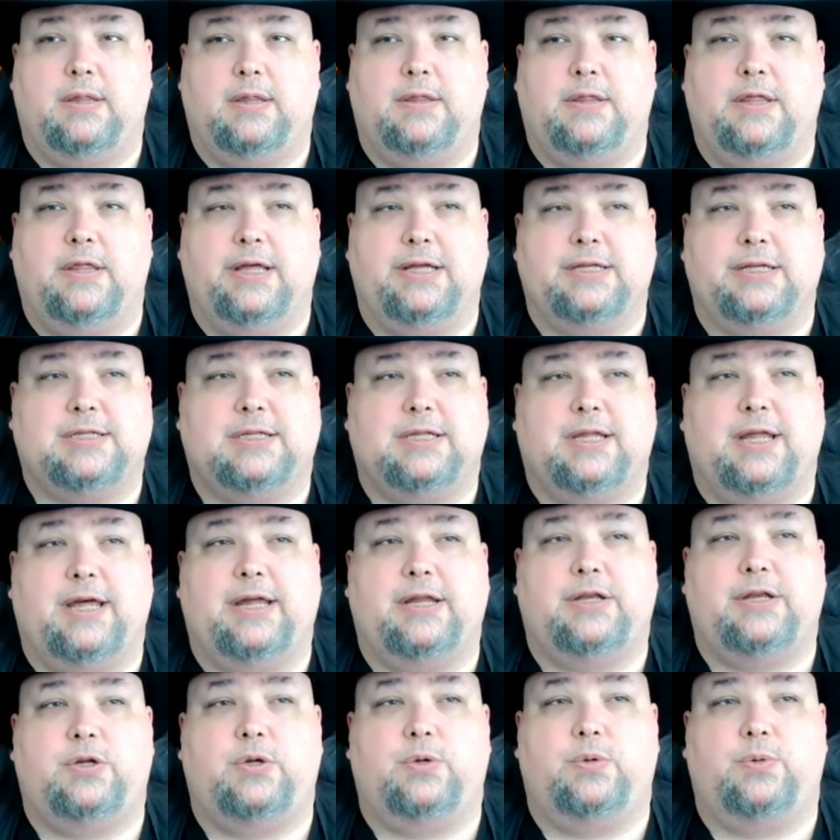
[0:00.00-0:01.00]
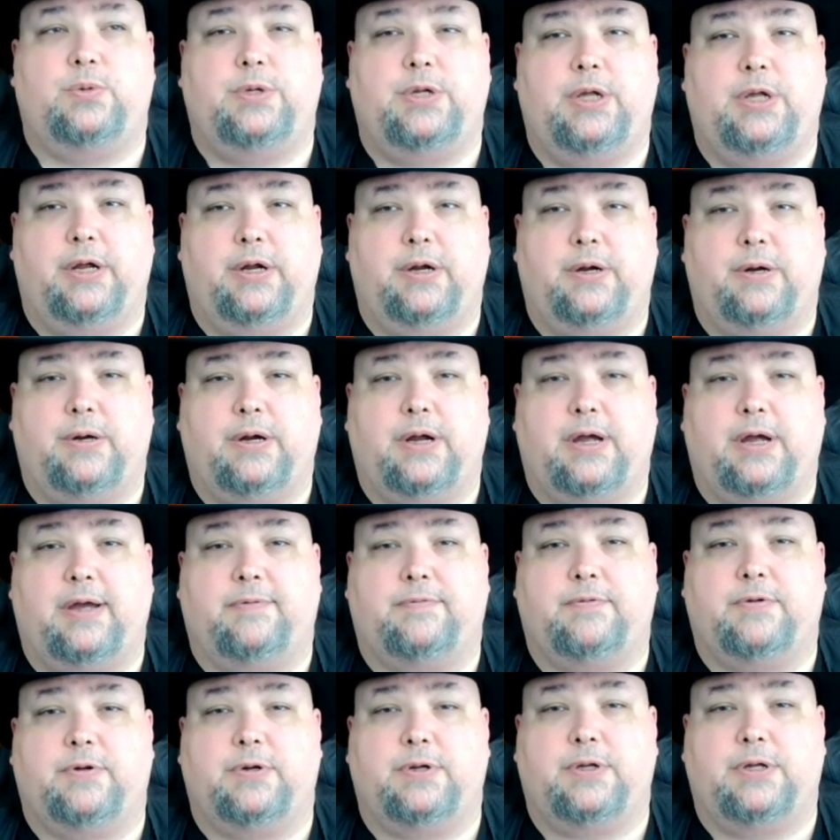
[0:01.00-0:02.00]
this led to year
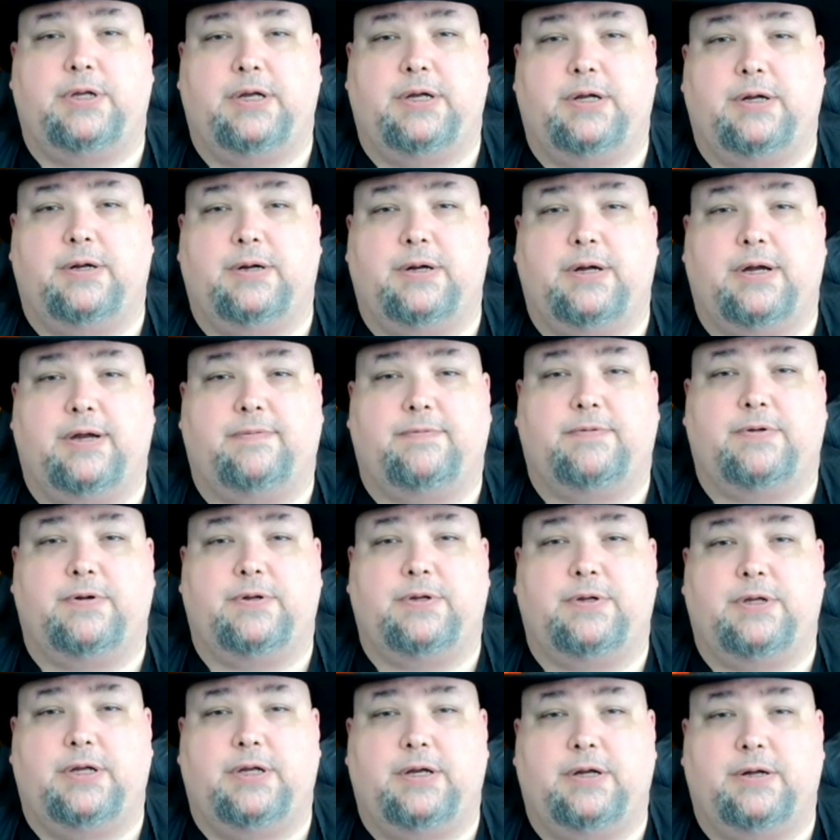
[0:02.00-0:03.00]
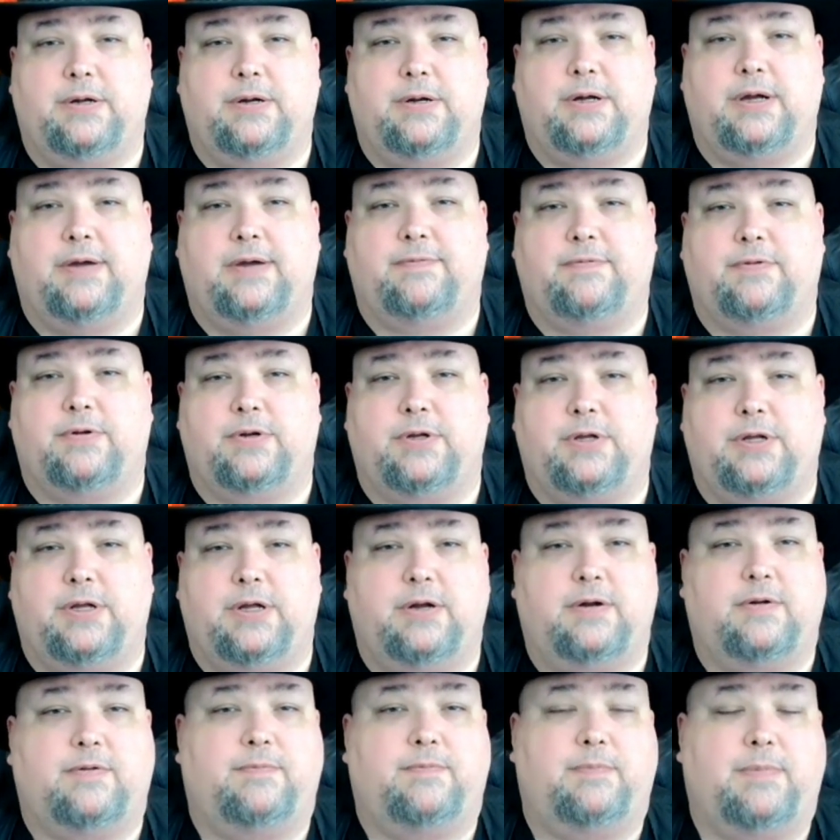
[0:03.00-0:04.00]
after year after year after
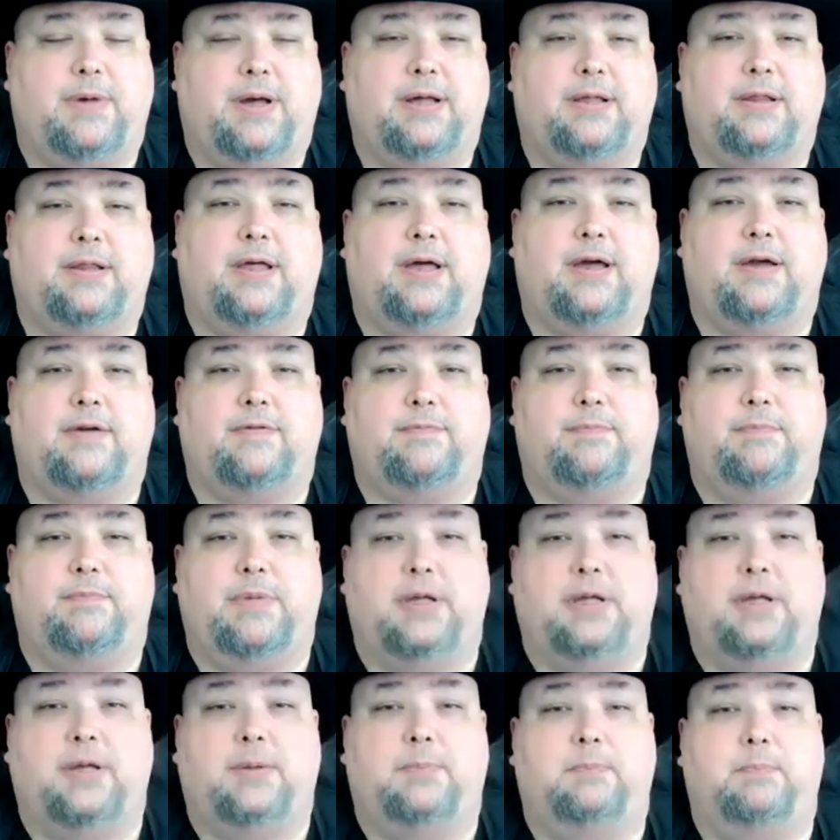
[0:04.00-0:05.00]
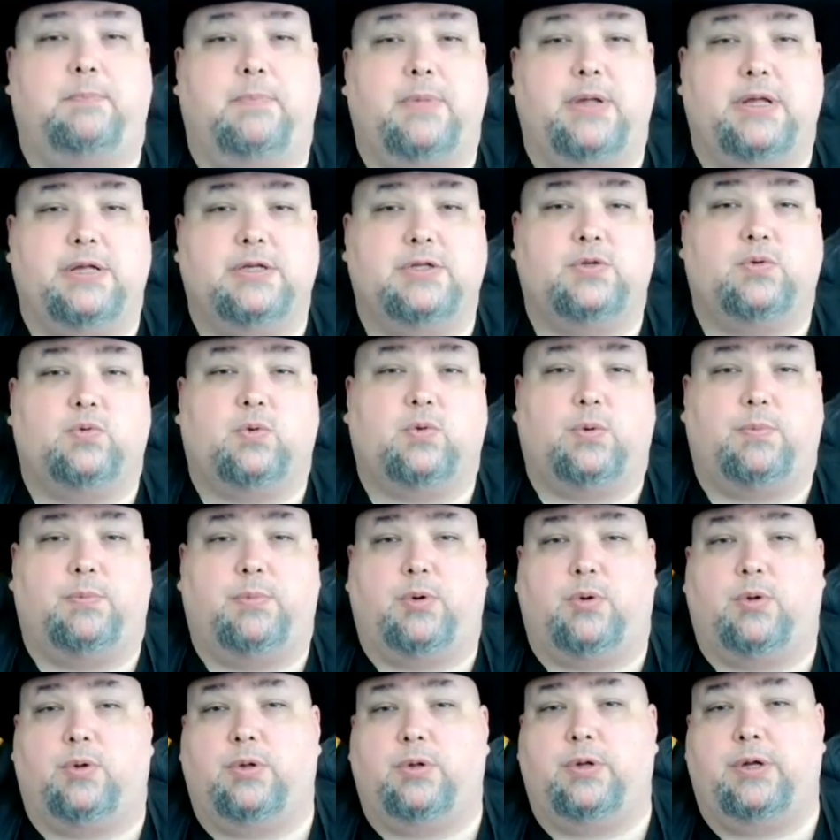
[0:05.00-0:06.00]
year of my life being
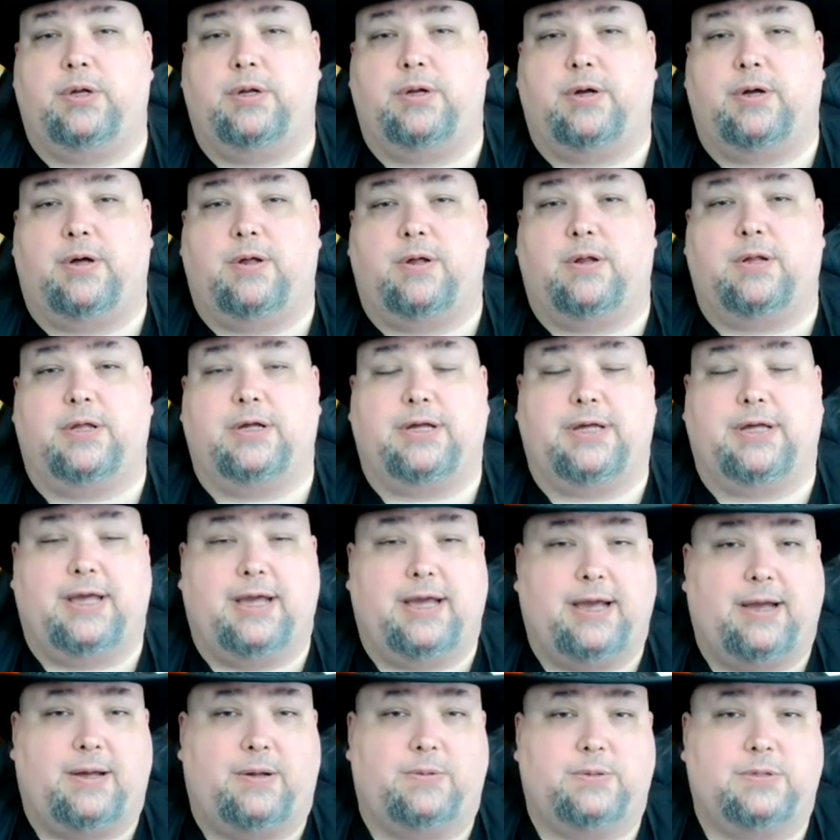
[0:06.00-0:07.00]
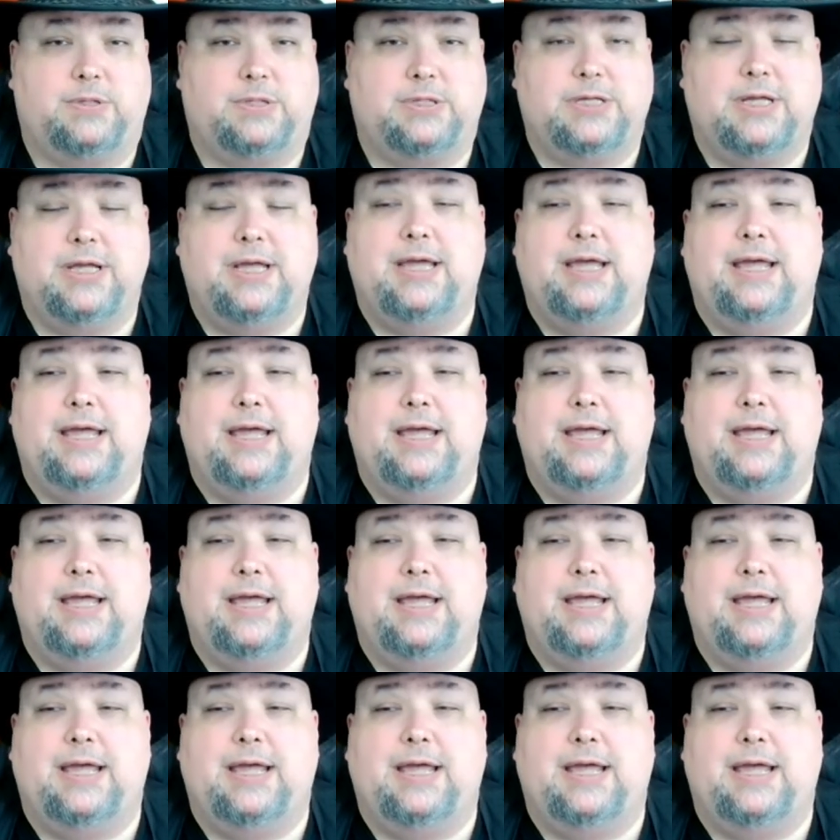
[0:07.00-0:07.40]
miserable in all accounts.